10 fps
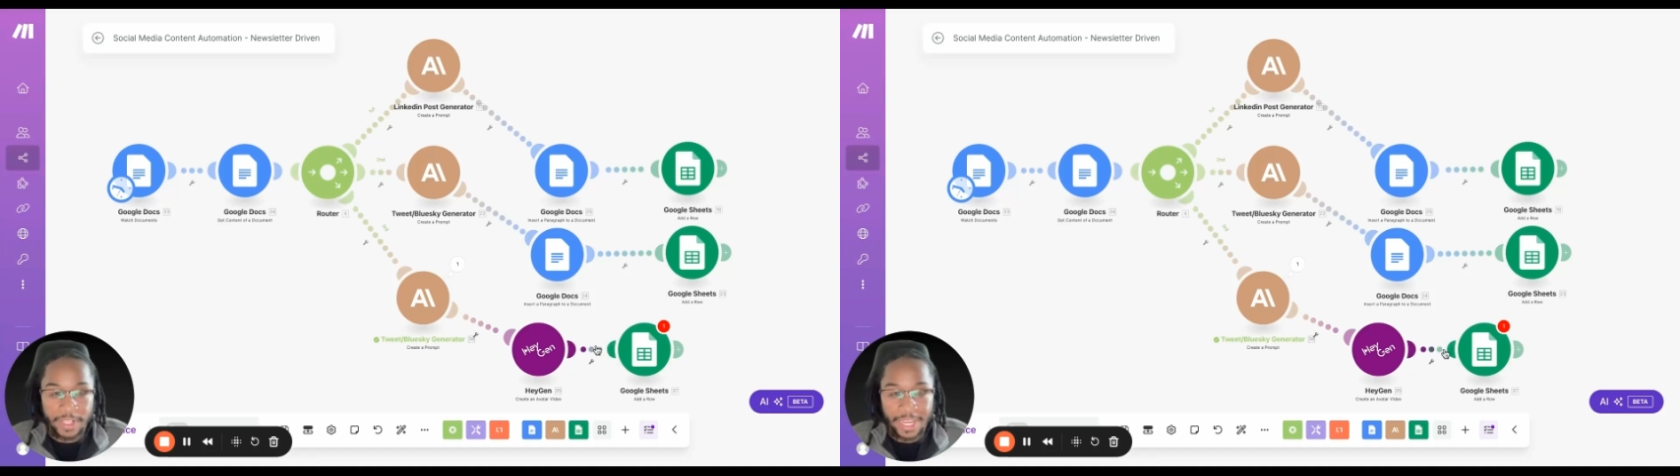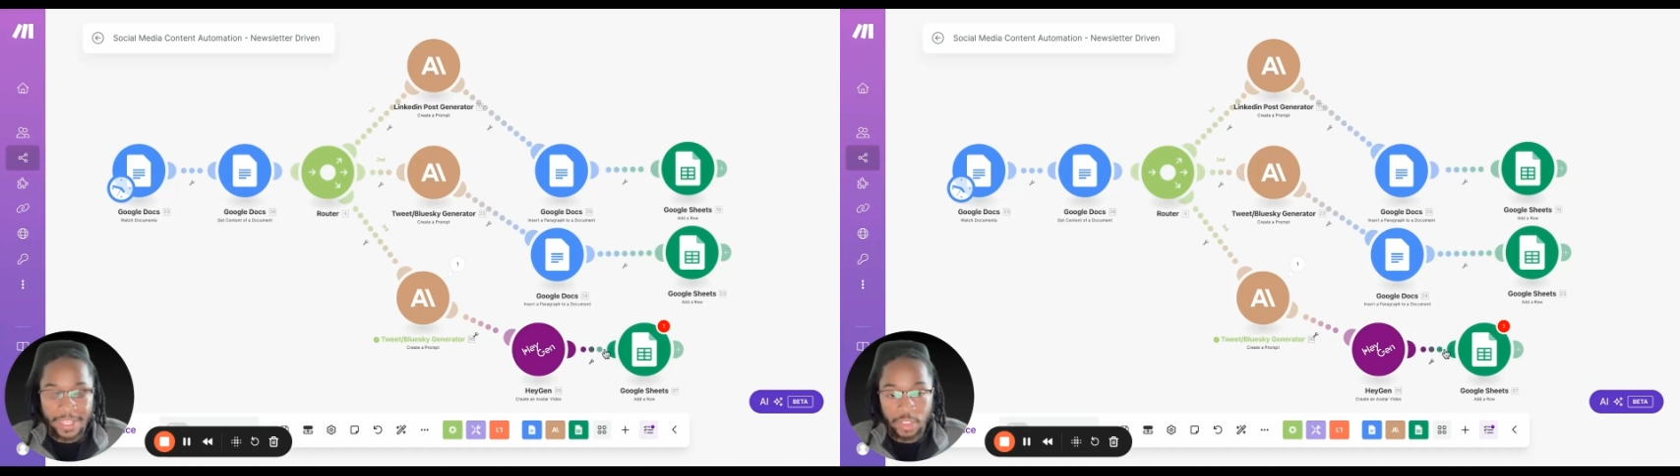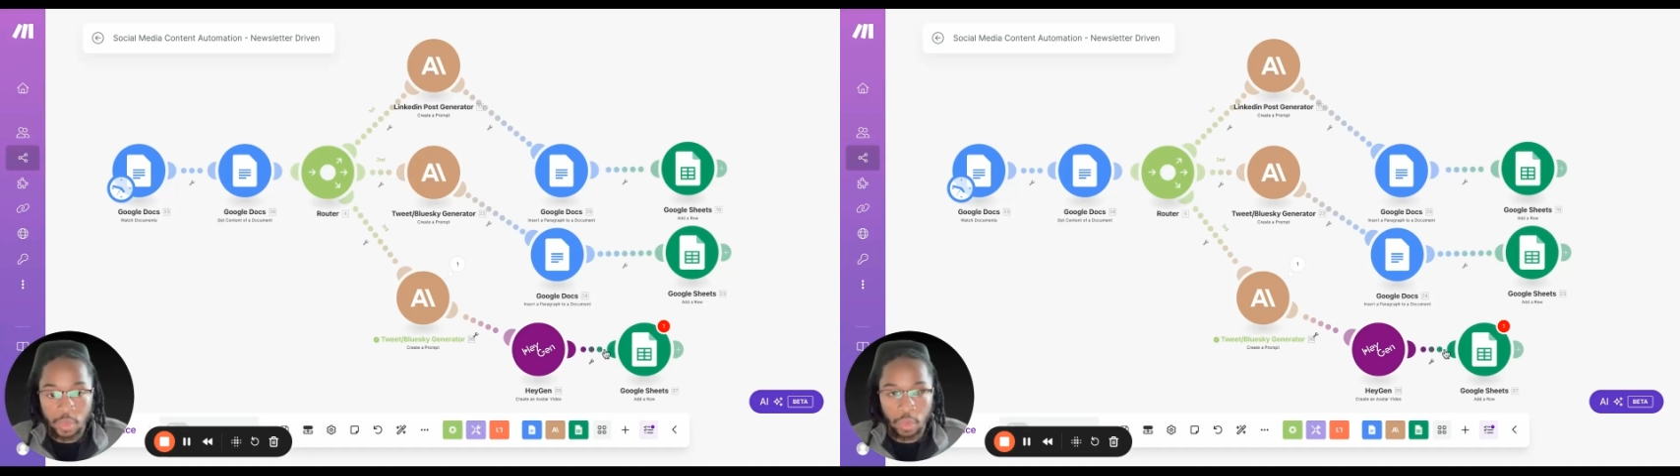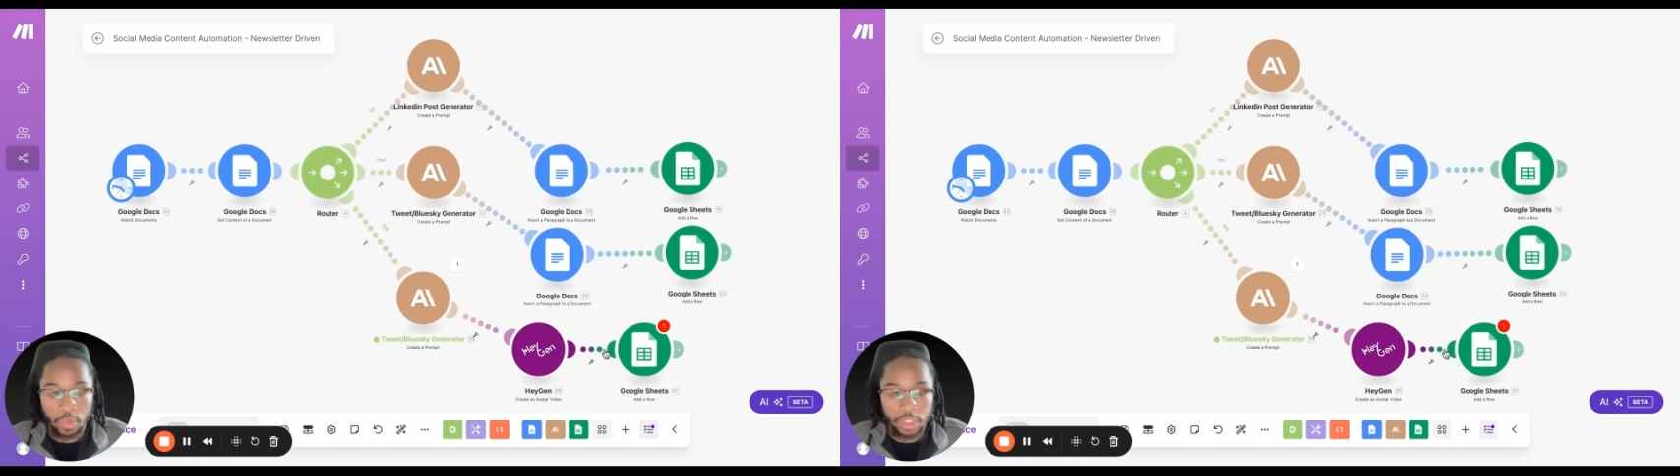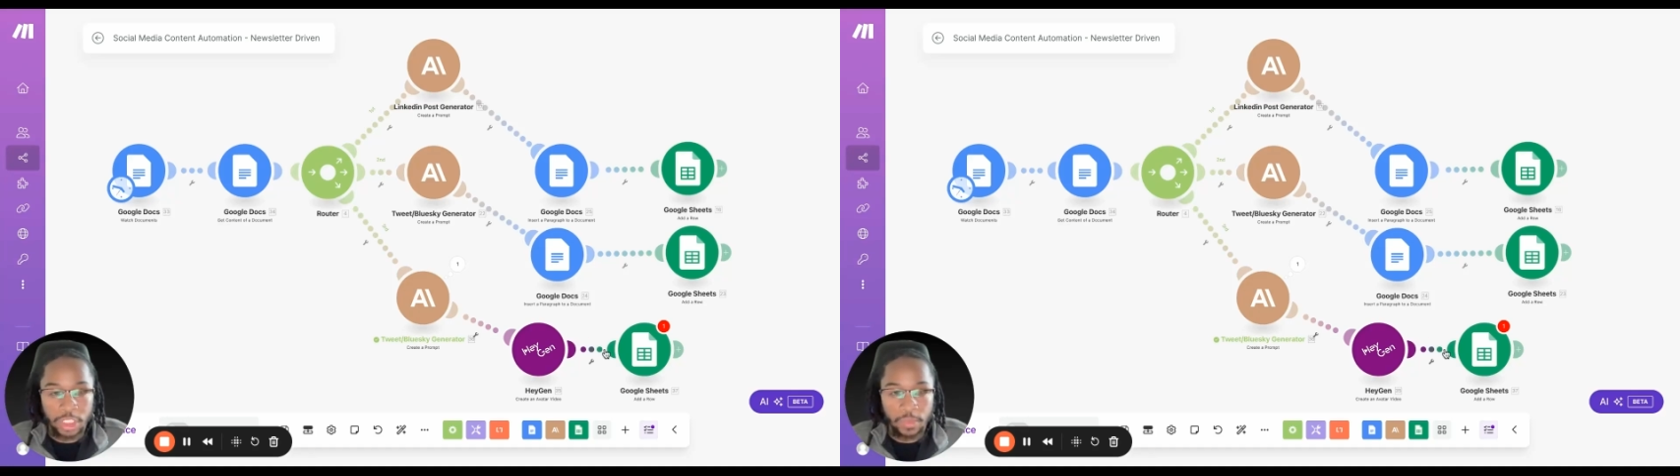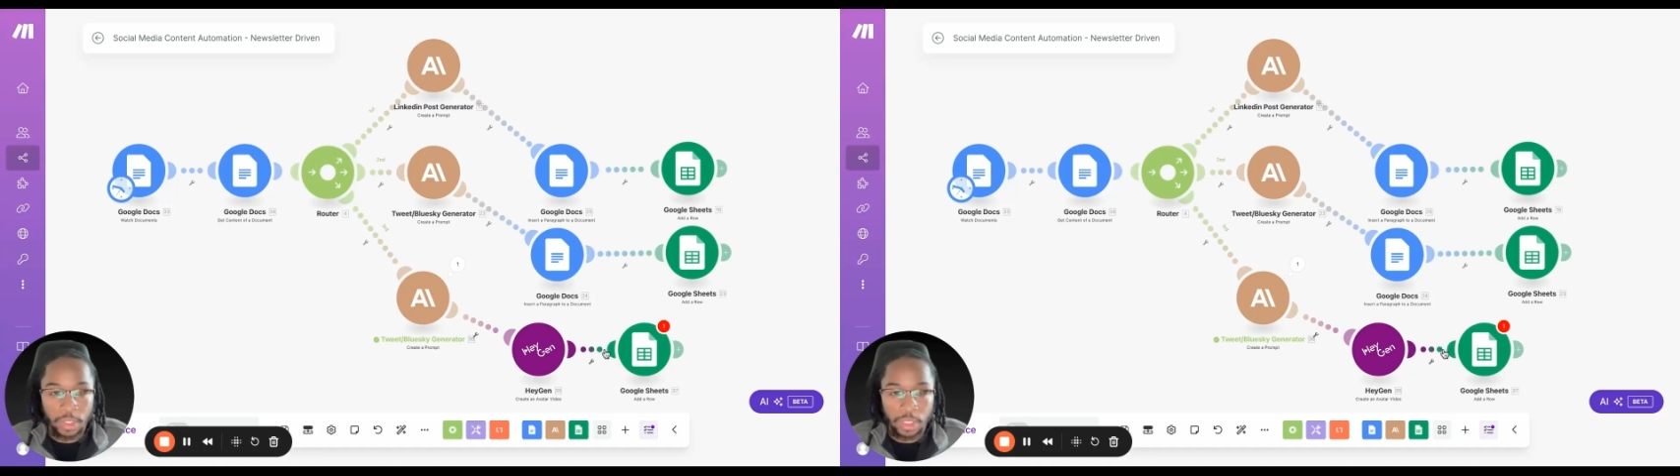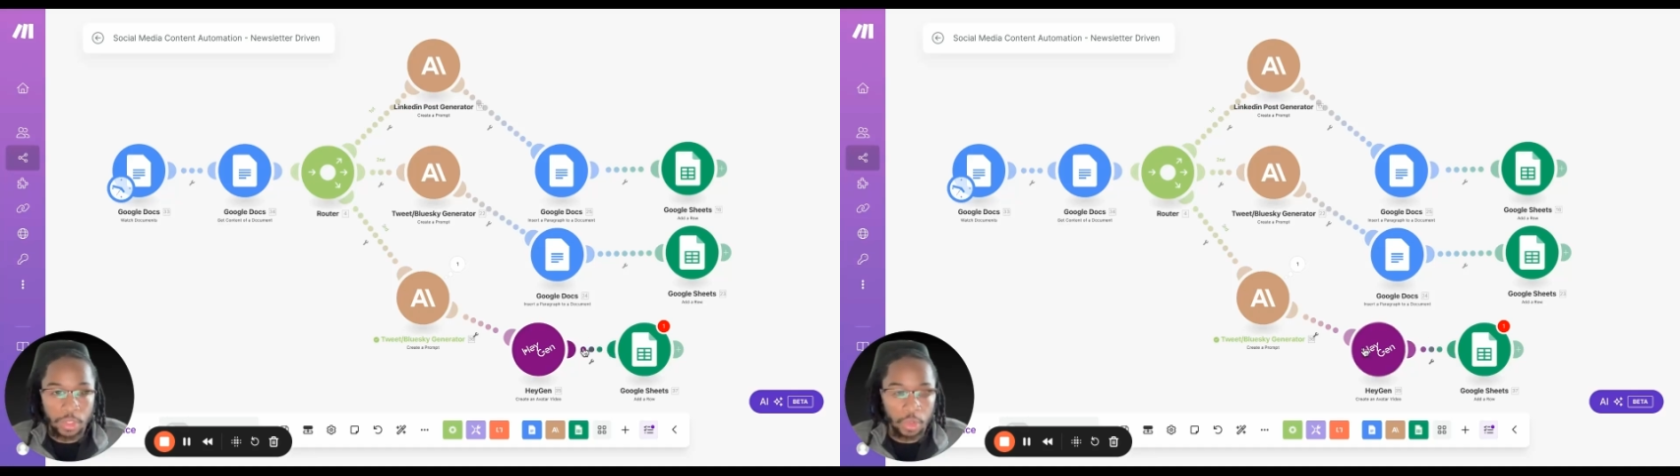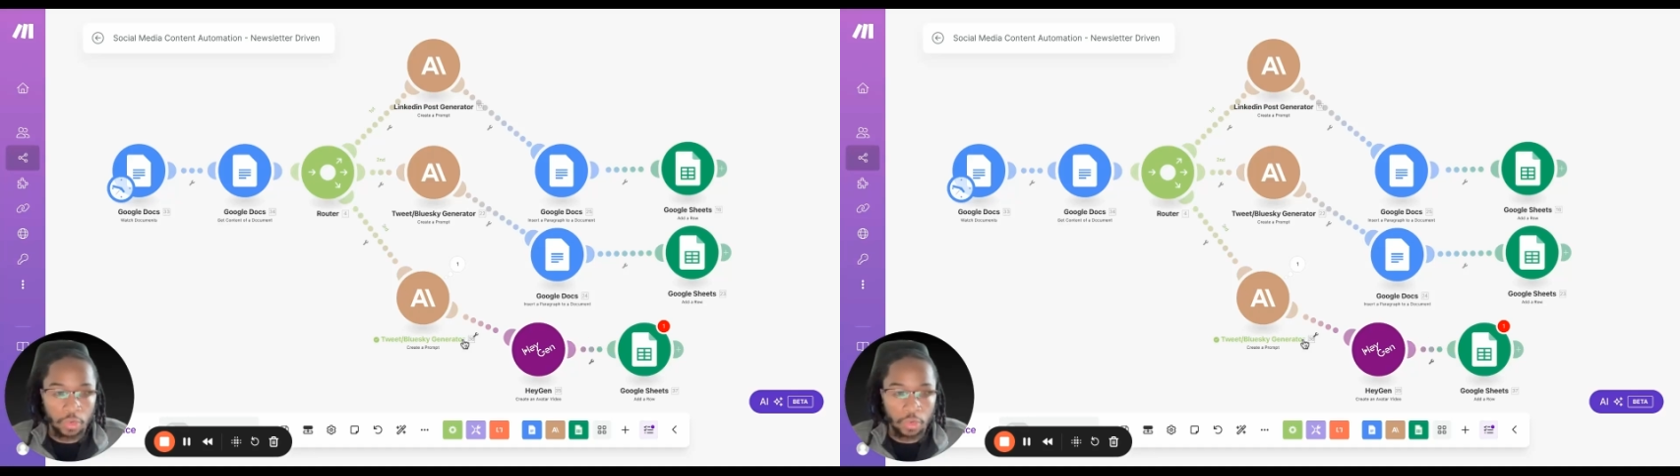that into a Google Sheet where you can go